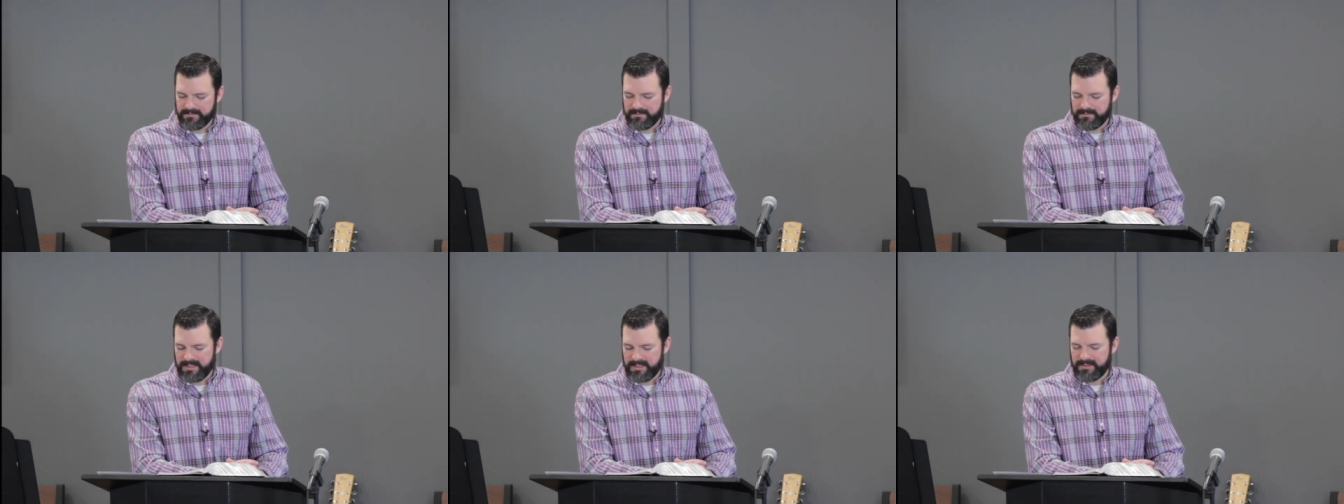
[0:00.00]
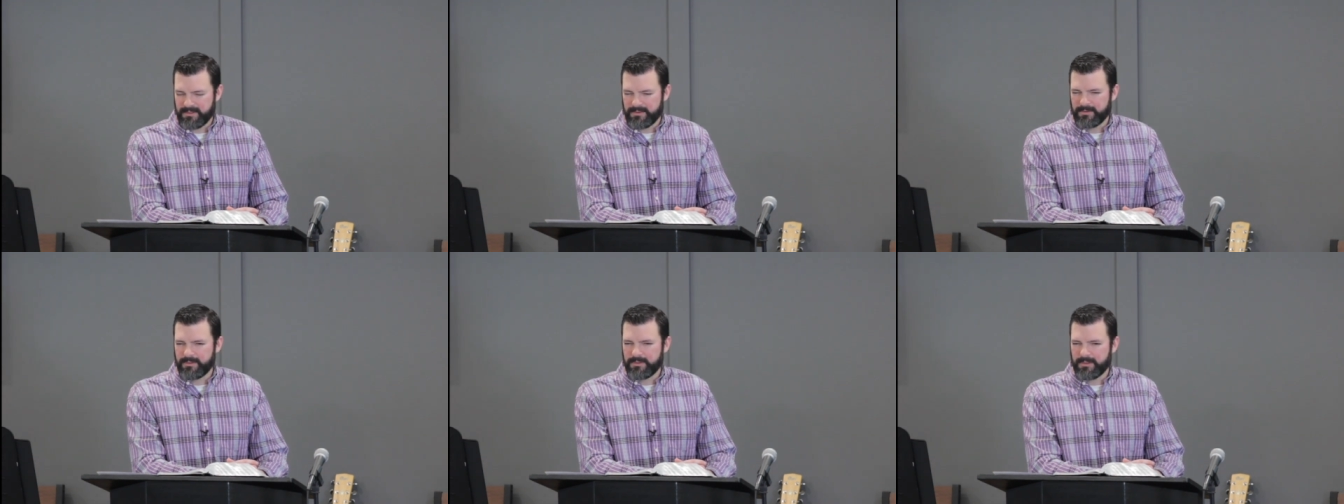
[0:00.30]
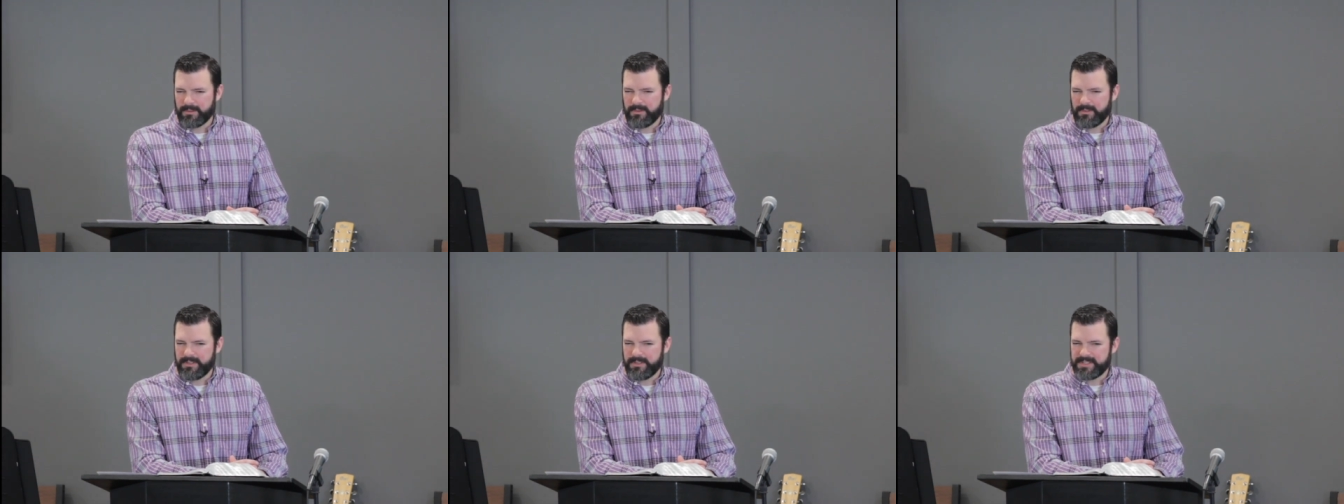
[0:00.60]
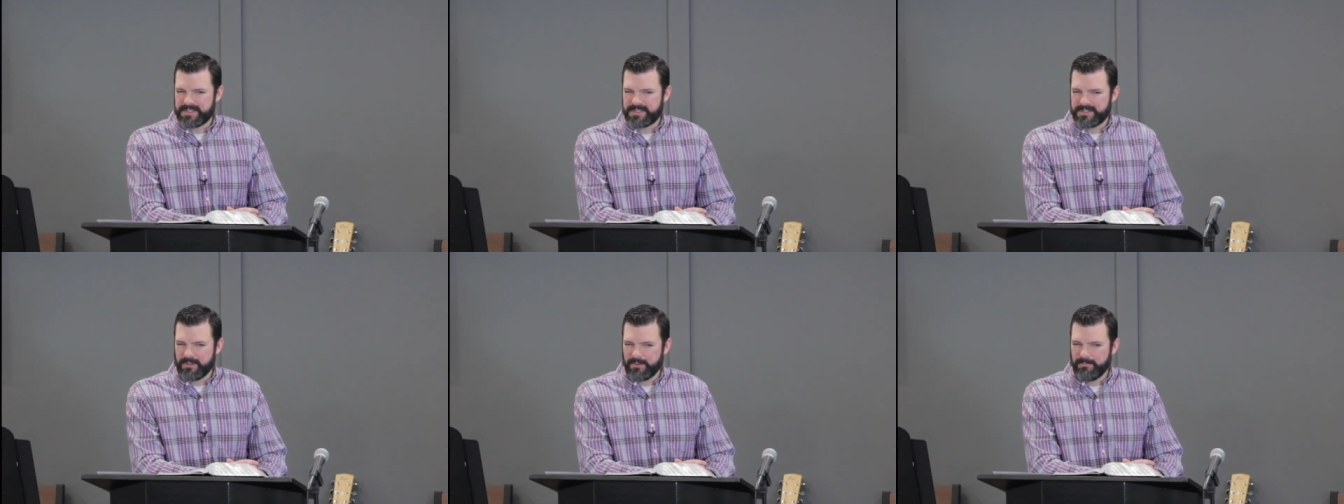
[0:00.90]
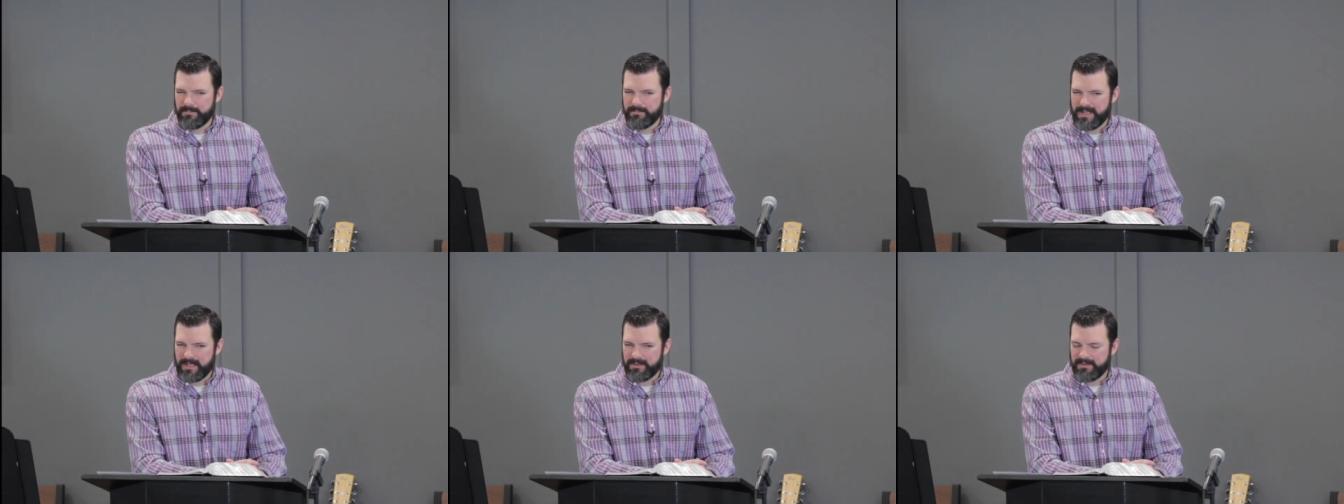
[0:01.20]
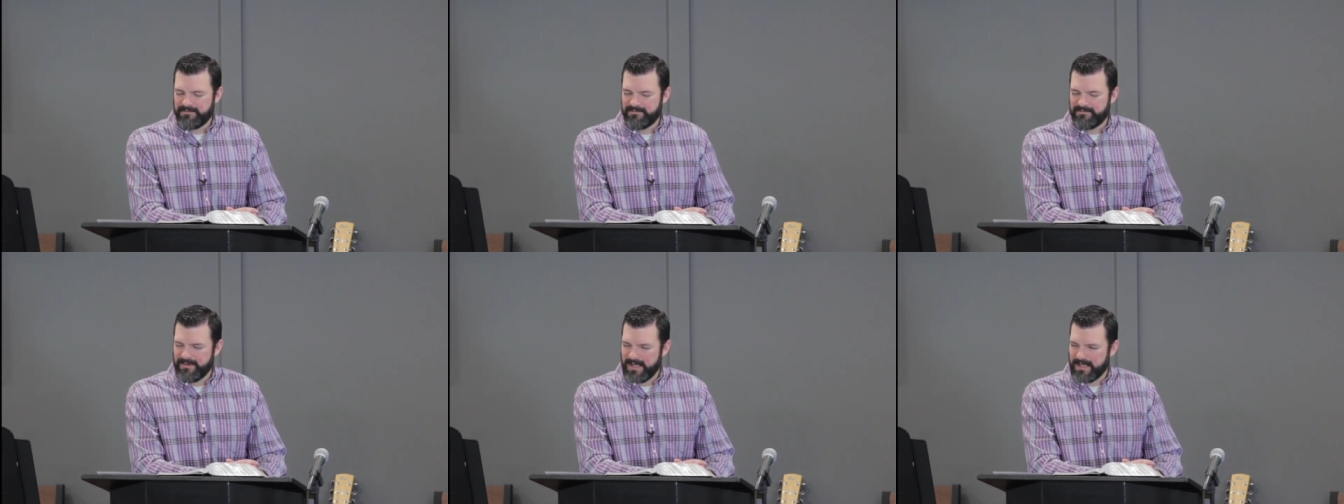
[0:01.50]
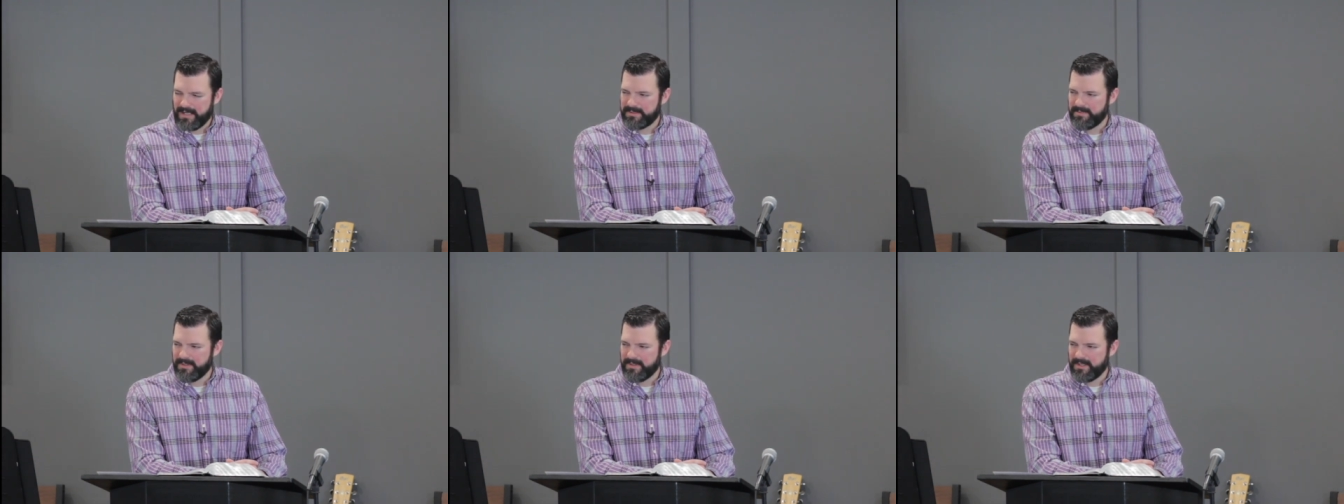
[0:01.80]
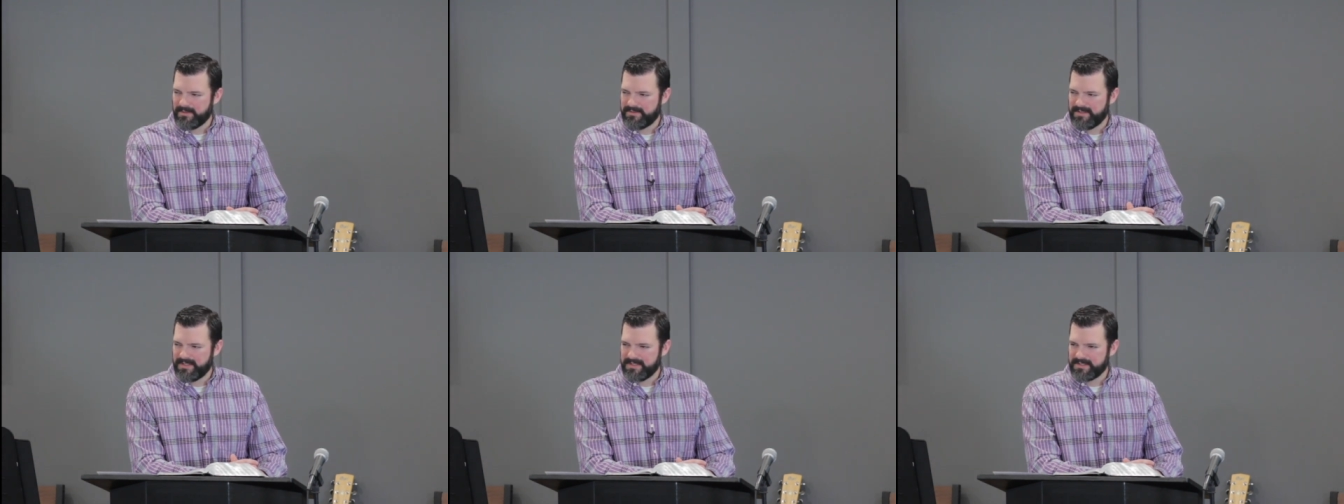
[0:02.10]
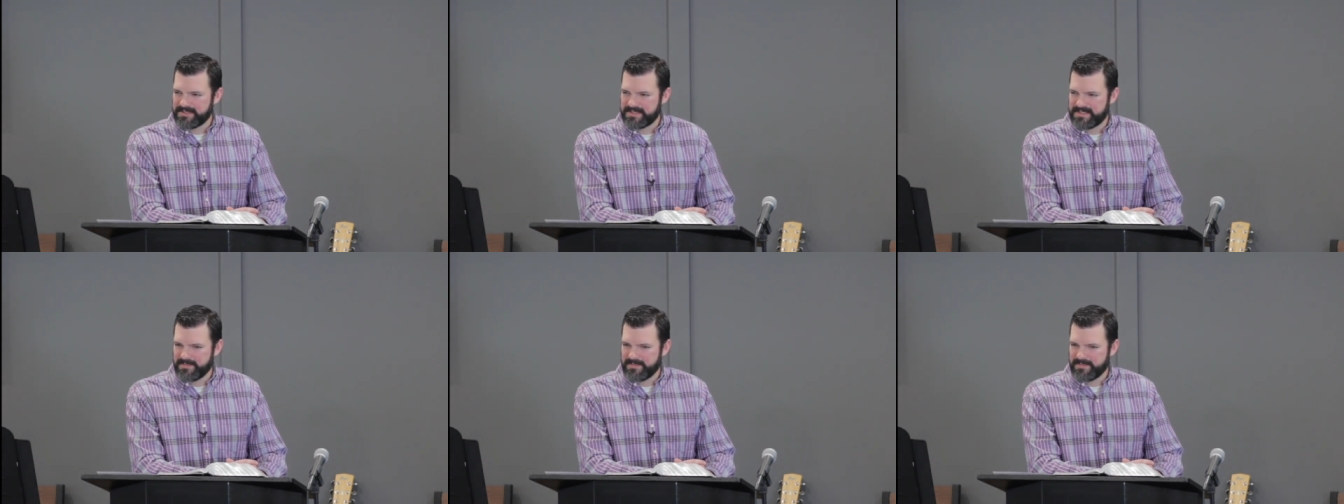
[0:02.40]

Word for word: my little girl is so matter of fact about things.